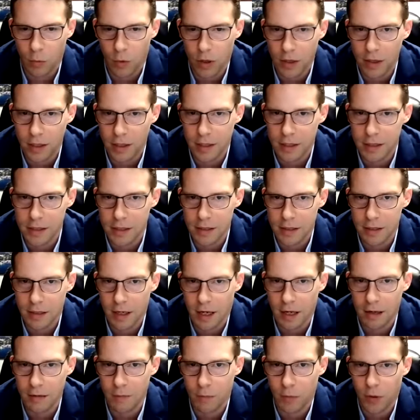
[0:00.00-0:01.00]
One is
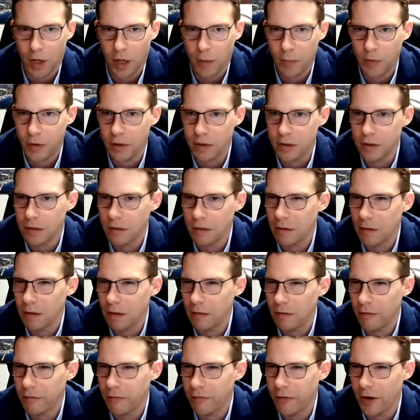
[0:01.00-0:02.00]
not proper
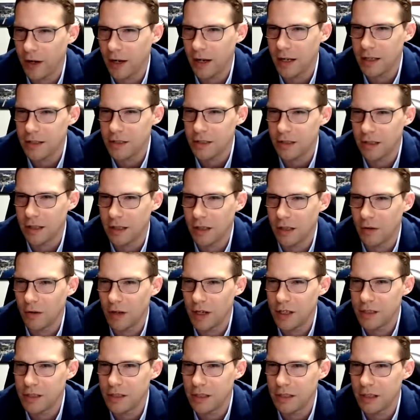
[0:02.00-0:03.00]
financial
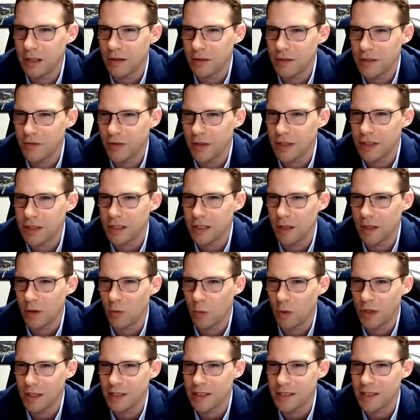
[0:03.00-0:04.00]
integration, as far as like
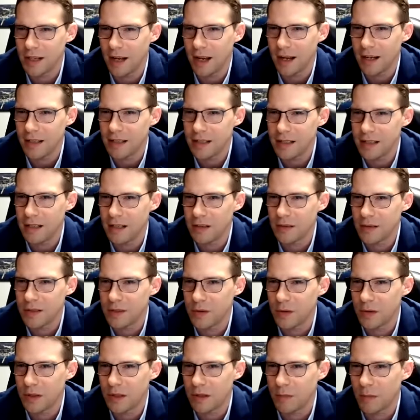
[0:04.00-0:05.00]
what's next,
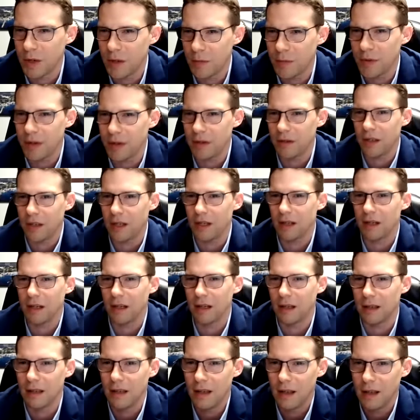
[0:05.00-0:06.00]
so there might be like
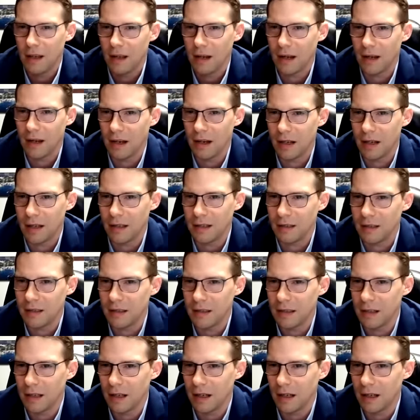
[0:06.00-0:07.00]
a
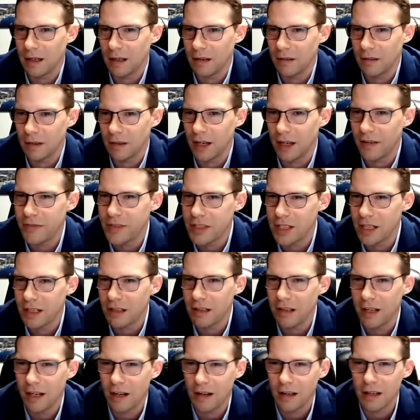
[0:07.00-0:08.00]

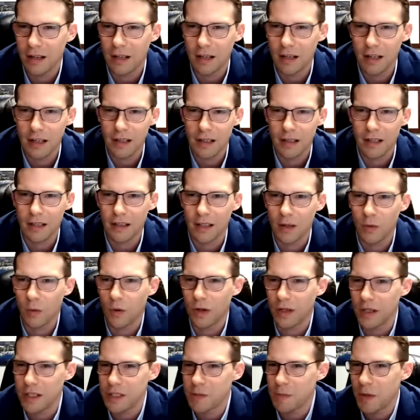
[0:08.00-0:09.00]
lifestyle haircut that they
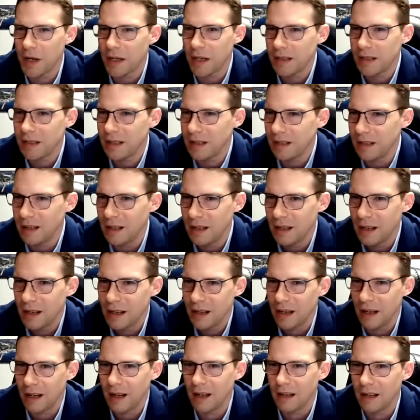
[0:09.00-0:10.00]
weren't expecting,
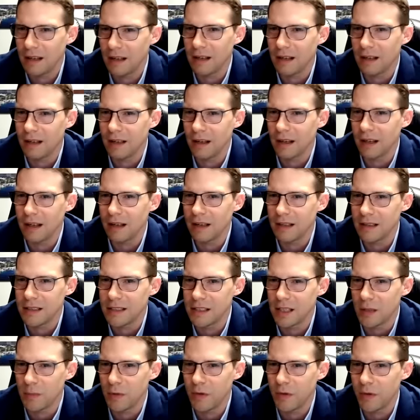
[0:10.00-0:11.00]
and
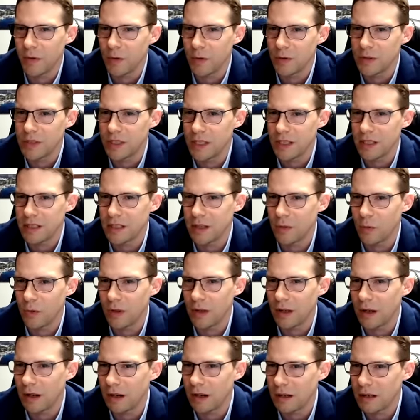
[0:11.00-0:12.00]
some of those things are
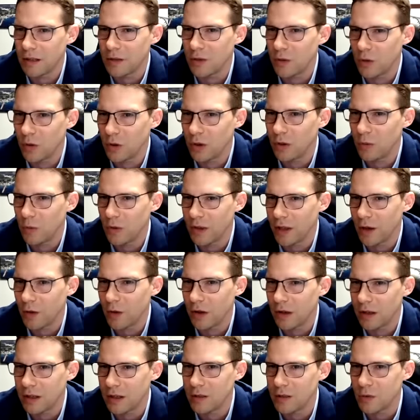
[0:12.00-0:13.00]
within our control and without
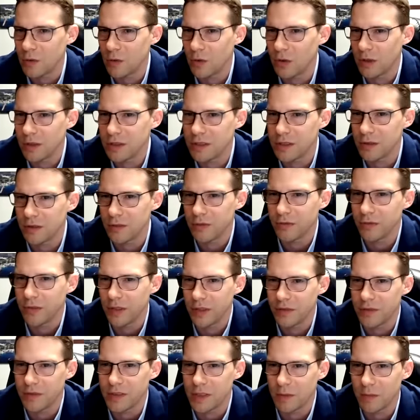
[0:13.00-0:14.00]
our control. So
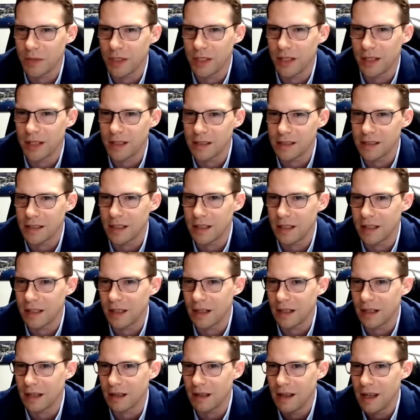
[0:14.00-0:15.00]
if somebody has like
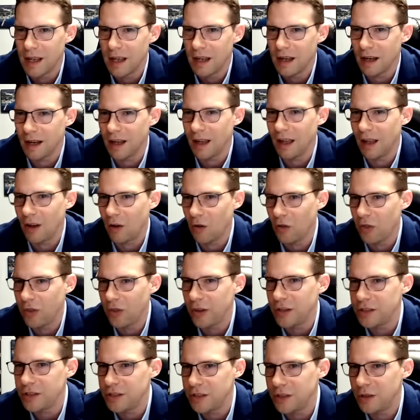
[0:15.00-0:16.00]
a health
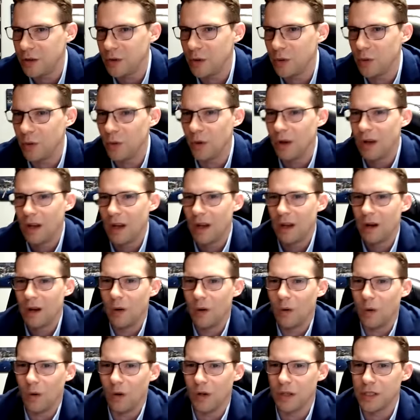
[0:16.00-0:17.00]
issue
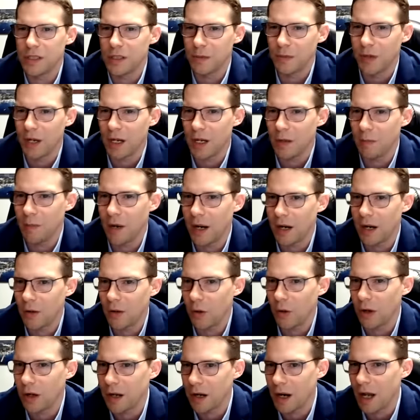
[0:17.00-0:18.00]
or some kind of
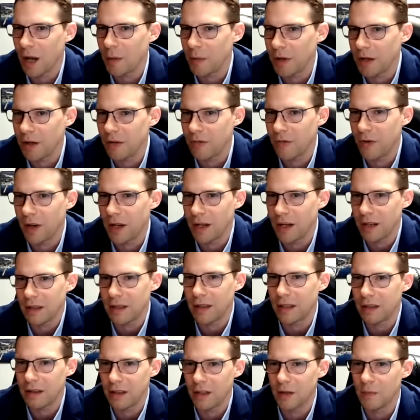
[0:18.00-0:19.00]
macroeconomic effect
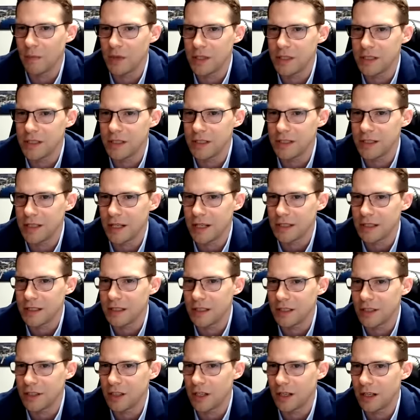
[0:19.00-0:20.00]
that their business has
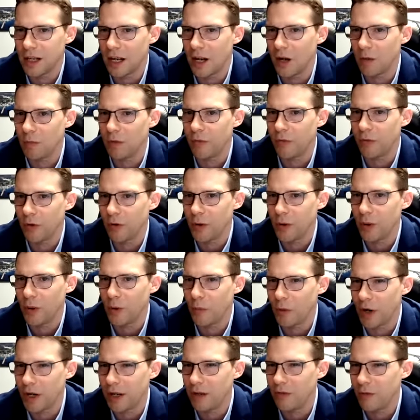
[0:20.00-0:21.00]
to shut down before they're
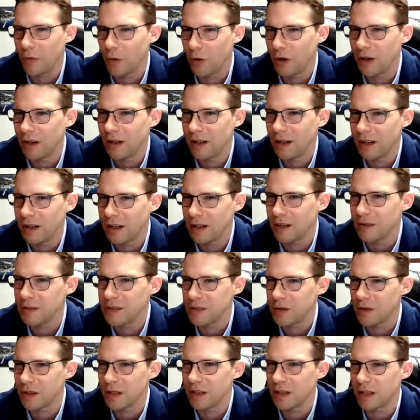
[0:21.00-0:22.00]
ready for,
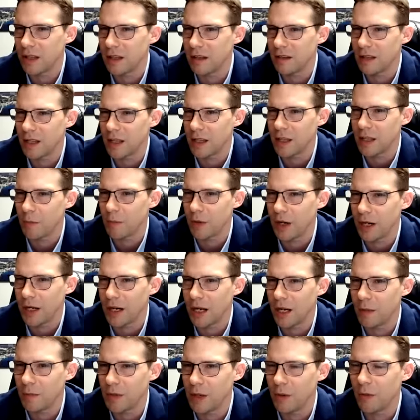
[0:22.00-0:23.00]
so that they might
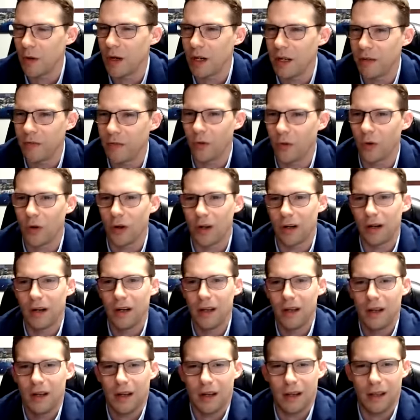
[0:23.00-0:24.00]
not be ready for
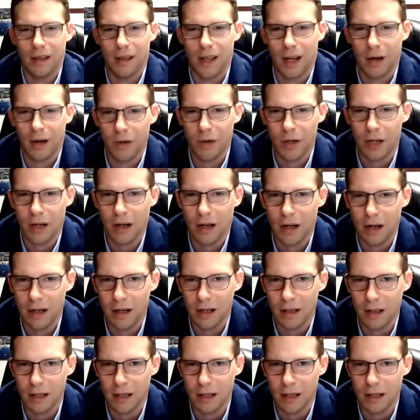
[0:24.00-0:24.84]
in that regard.